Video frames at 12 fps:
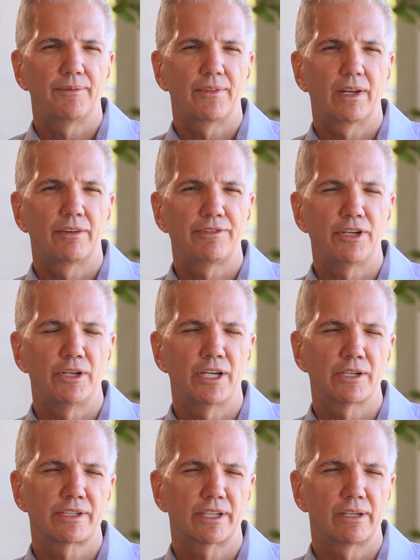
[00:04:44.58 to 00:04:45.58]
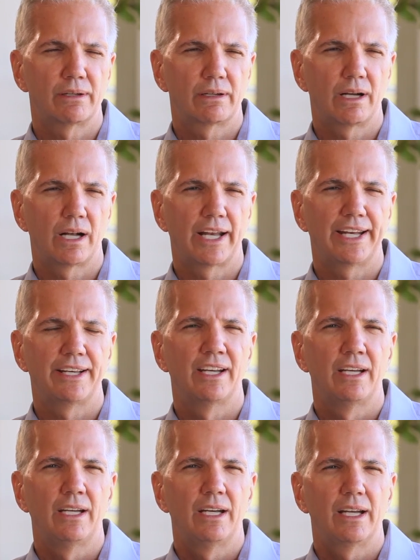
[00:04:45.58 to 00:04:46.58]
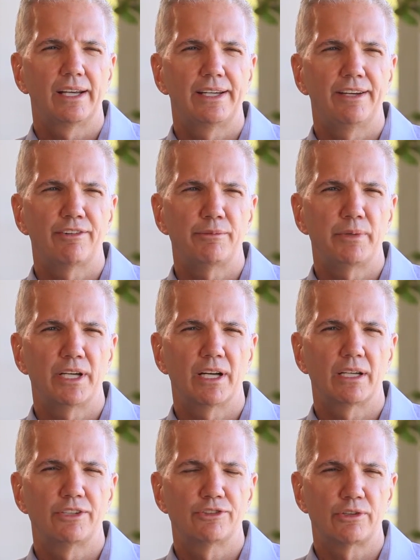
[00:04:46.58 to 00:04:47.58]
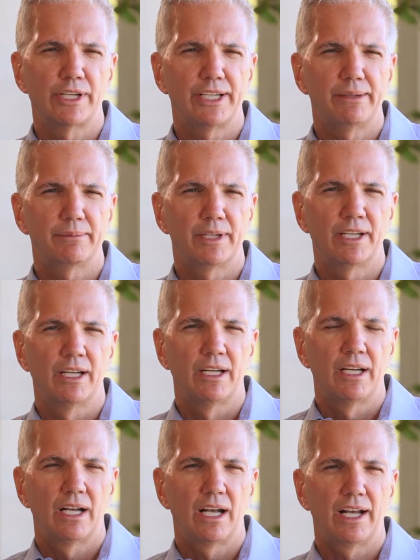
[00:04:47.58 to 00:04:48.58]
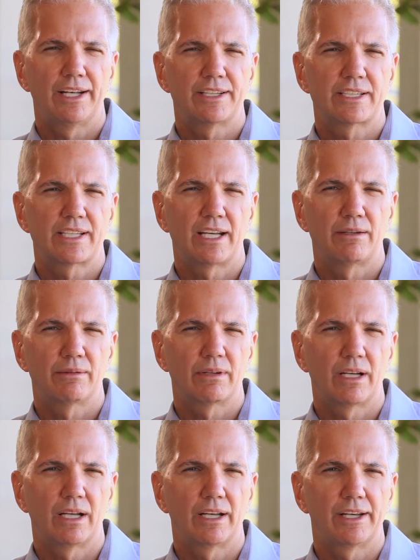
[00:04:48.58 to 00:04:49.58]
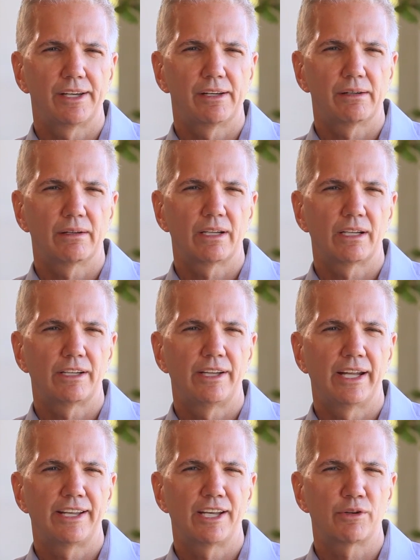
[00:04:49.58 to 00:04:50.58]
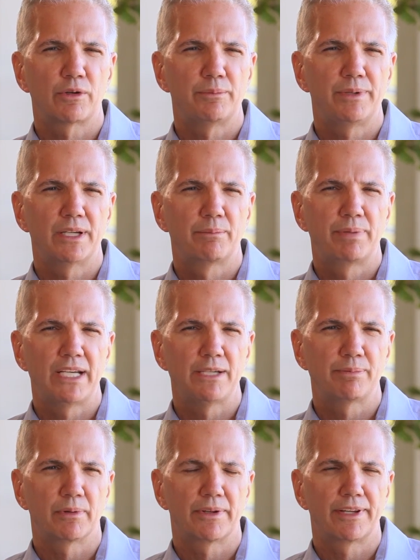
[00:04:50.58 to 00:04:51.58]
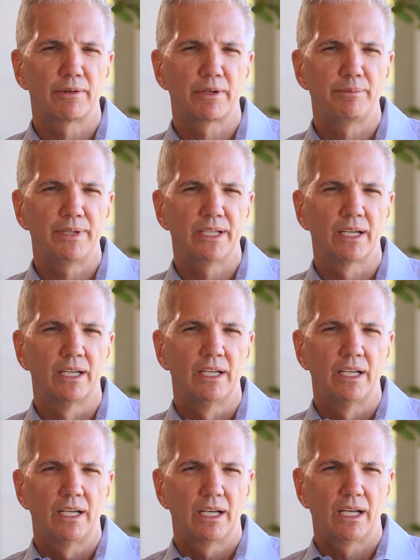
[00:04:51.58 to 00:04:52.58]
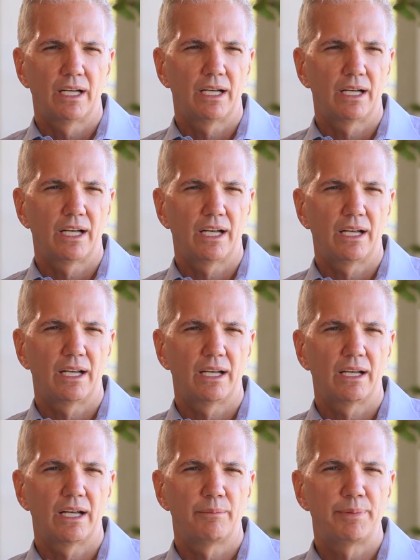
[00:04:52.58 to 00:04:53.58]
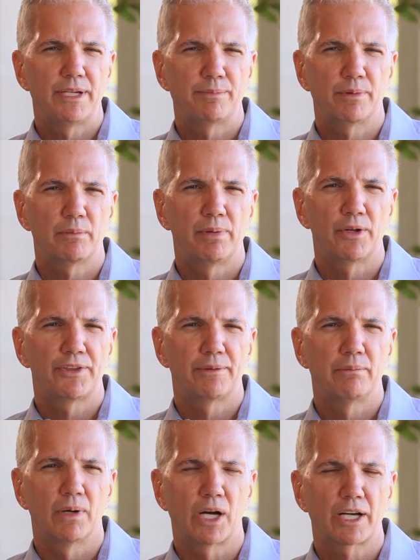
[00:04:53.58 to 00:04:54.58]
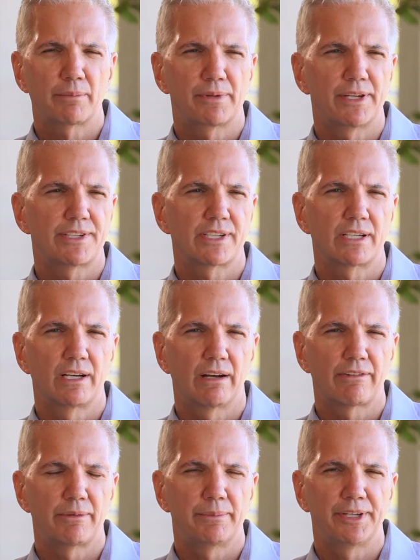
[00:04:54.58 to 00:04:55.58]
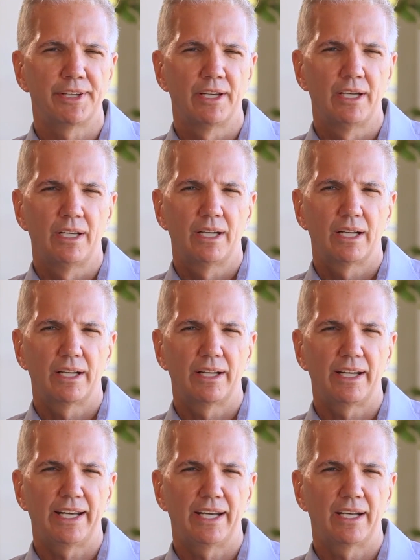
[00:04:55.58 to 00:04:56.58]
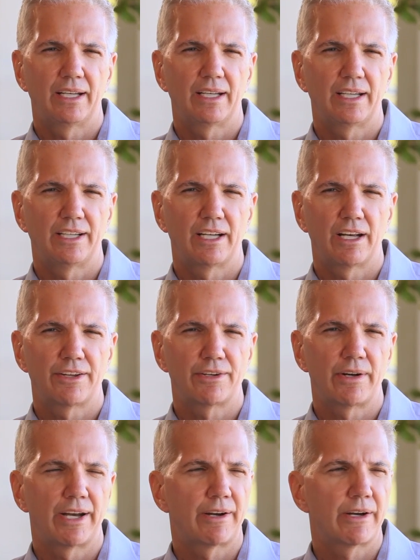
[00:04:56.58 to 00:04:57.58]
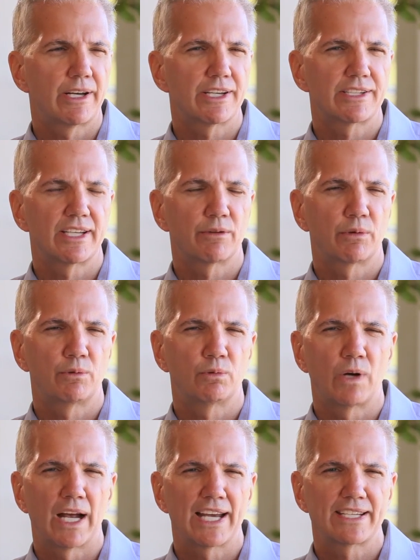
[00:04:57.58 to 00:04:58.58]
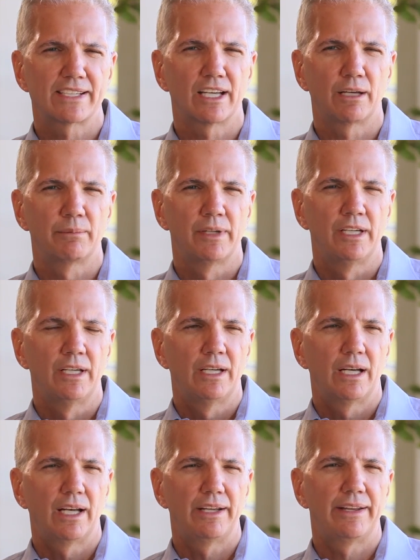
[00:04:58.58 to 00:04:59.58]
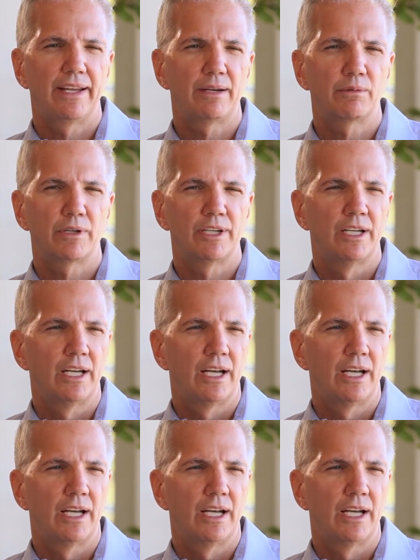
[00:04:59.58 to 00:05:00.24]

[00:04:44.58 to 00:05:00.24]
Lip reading: a few years ago, God had given me a dream and said that there would be a people, a people both in marketplace and government and in other areas that would rise up, and they would